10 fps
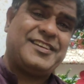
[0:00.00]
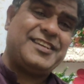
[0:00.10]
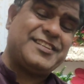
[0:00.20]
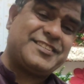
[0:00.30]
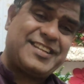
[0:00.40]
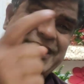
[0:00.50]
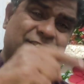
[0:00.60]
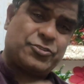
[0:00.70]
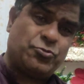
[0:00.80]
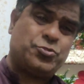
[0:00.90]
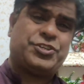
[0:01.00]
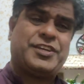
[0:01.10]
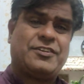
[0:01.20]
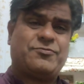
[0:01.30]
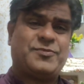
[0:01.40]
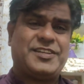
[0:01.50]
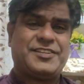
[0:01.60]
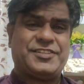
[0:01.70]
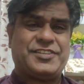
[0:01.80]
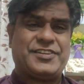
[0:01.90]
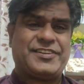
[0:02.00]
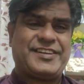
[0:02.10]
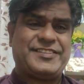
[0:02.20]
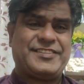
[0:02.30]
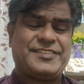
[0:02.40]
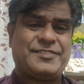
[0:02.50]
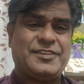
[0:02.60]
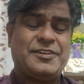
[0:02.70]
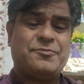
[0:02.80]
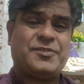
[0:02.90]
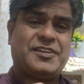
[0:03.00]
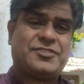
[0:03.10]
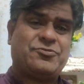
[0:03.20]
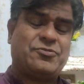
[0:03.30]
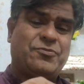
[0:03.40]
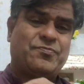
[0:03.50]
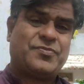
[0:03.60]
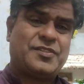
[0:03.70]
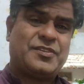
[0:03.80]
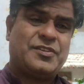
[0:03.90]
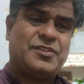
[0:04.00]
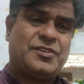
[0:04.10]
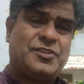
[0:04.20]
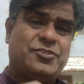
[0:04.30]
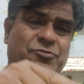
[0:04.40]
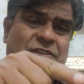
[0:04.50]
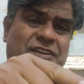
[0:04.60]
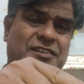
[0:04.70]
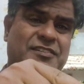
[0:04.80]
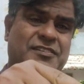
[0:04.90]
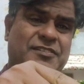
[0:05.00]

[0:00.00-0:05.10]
Is that solution of migration crisis? Because you are